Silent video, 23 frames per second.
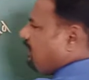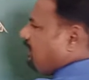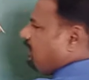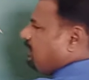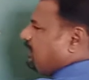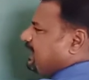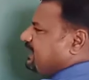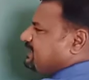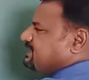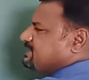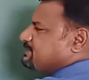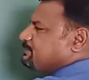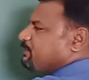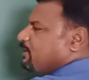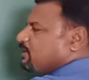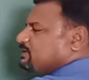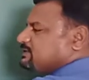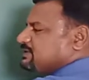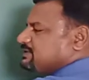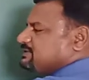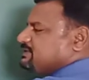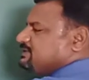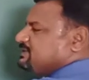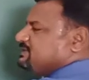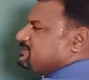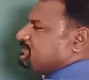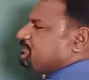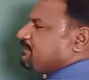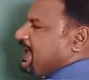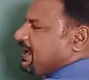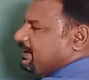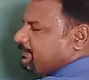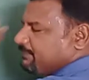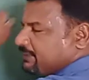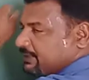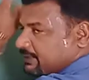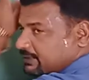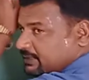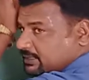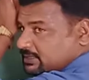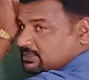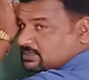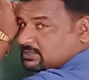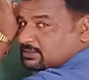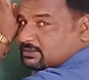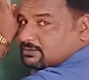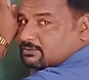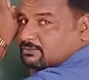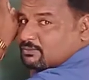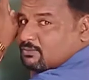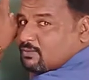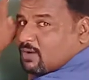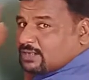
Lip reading: Next process is fragmentation.